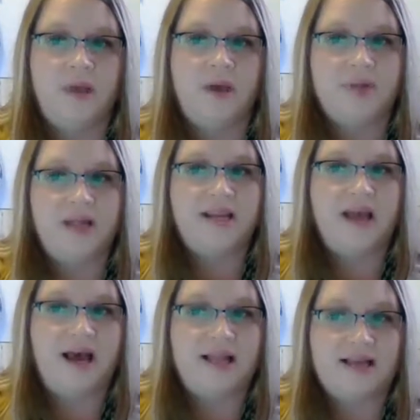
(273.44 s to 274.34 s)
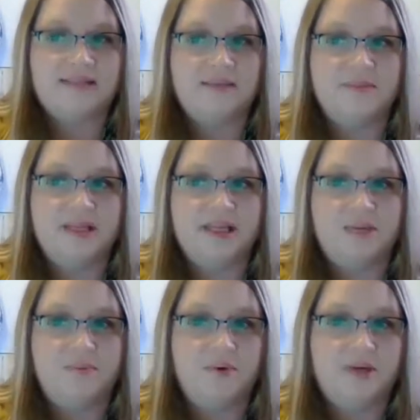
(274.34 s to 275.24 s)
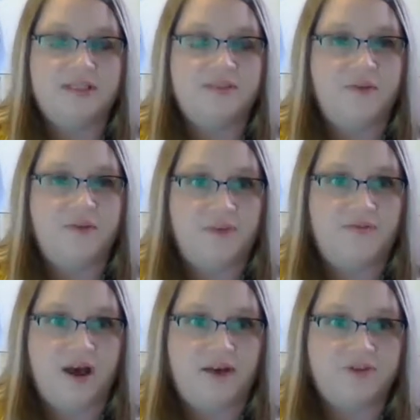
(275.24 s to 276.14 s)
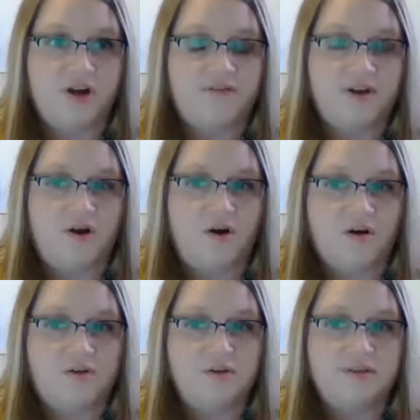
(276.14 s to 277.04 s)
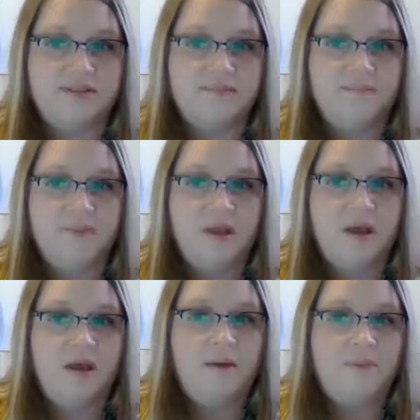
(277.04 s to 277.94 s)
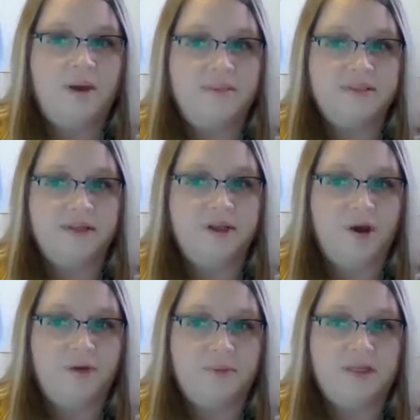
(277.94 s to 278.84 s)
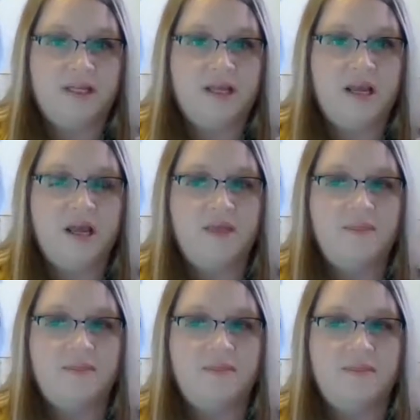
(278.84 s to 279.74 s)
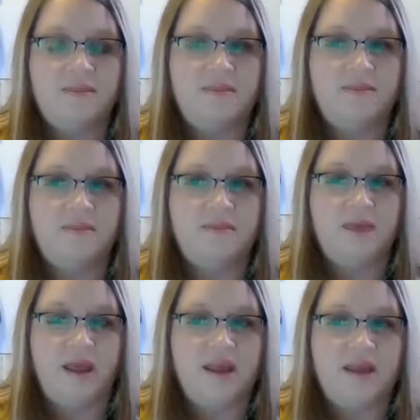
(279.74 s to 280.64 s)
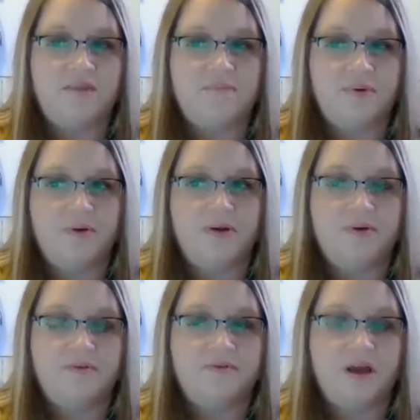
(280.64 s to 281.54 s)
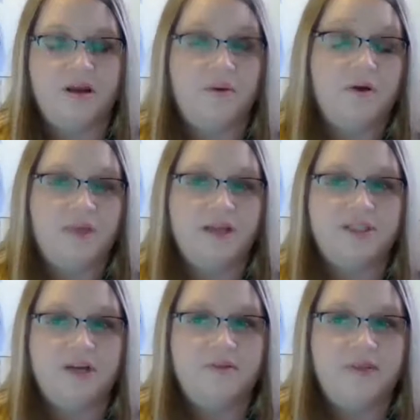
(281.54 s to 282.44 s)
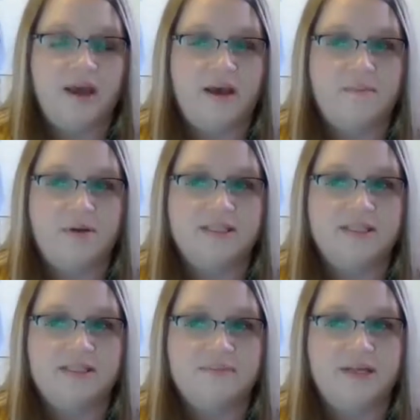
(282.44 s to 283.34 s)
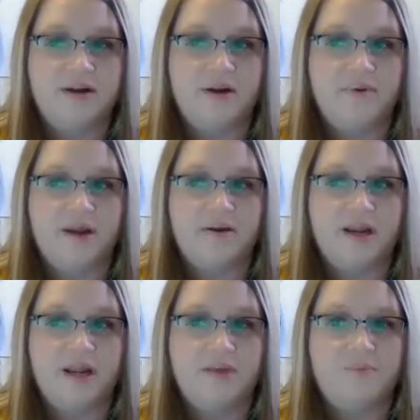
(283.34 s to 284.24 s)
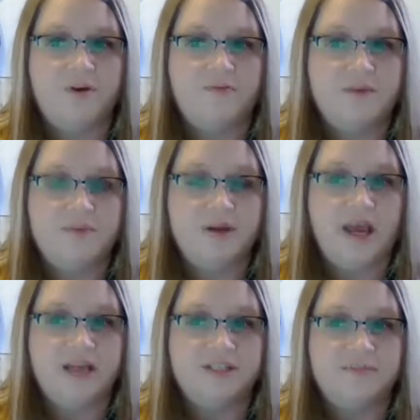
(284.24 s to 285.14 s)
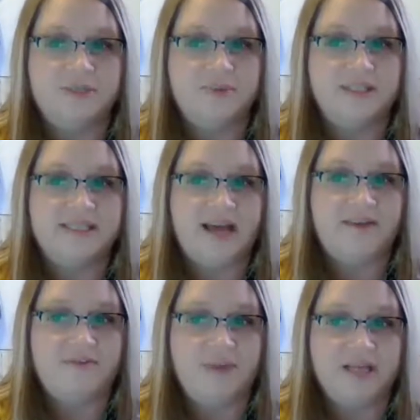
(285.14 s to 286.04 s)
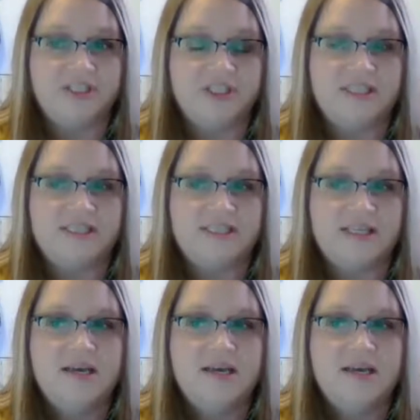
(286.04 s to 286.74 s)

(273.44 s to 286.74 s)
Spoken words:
I would like to highlight some of the key points from the 5 driving articles. Bumpus and Copeland, they improved, or they showed that multidisciplinary rounding improved communication between staff and patients.